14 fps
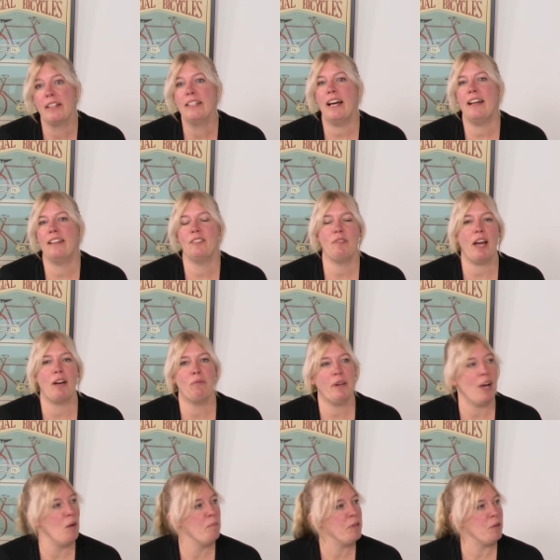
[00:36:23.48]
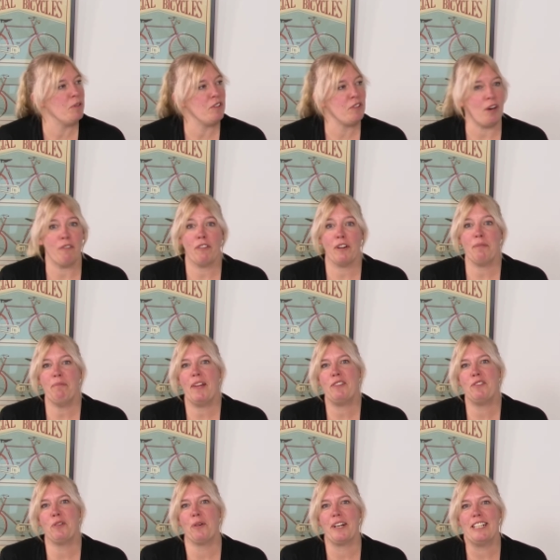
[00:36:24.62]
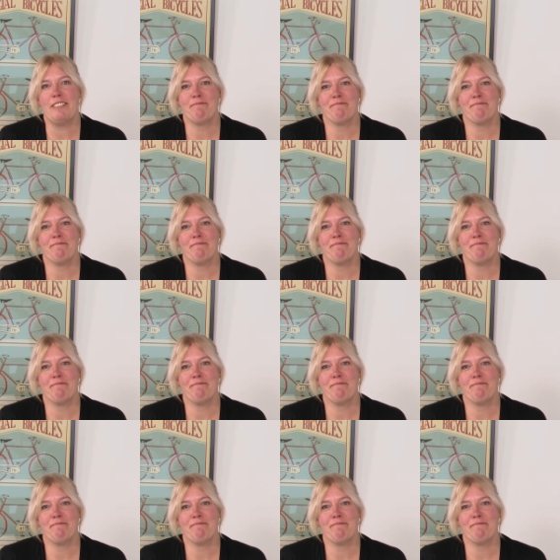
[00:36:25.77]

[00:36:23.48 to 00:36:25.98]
And we help you discover that story.